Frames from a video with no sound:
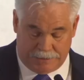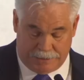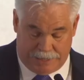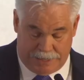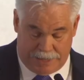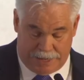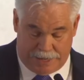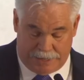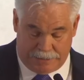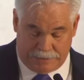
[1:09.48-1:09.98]
to
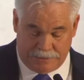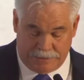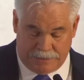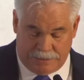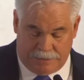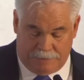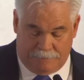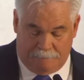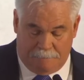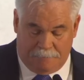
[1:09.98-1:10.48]
get,
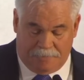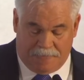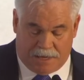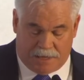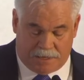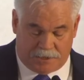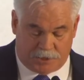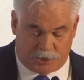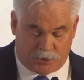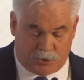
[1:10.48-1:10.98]

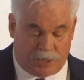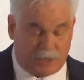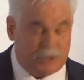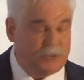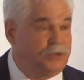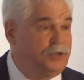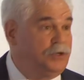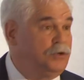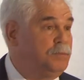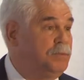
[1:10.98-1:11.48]
to talk
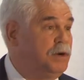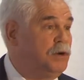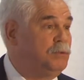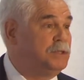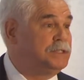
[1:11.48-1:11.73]
to you about